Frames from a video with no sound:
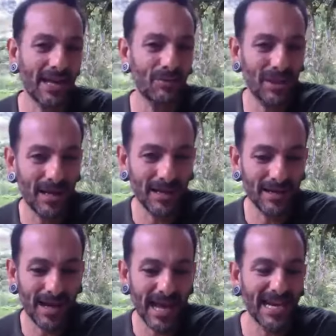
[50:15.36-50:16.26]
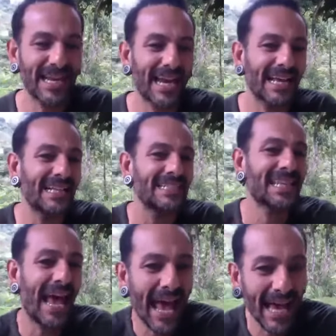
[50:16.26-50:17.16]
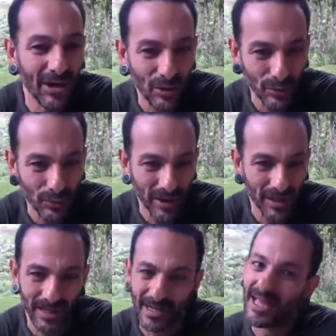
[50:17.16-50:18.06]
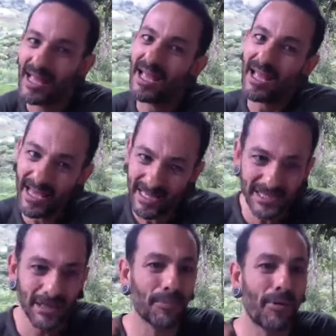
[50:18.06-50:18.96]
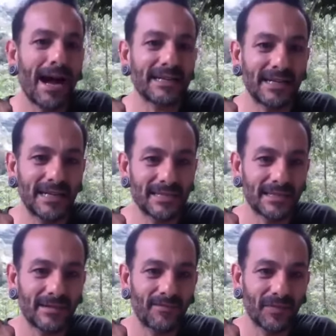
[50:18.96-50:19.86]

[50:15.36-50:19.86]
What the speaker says: with it and getting entangled with it is the practice.